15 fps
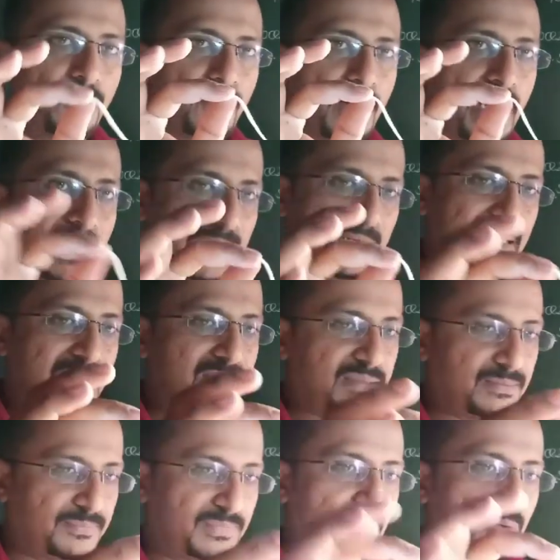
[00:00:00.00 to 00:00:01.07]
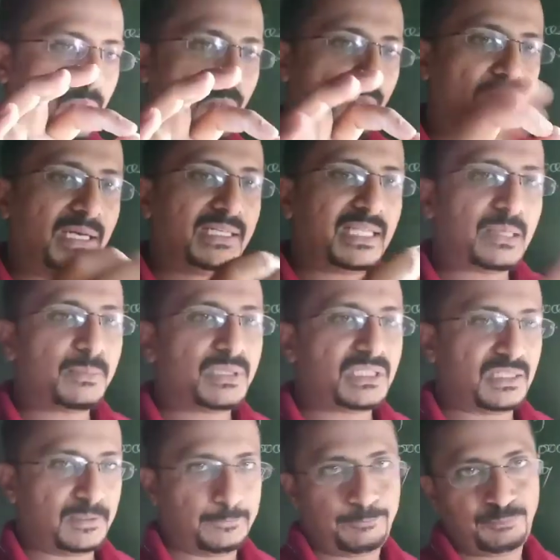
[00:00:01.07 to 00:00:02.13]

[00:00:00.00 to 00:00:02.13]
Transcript: I held the one terminal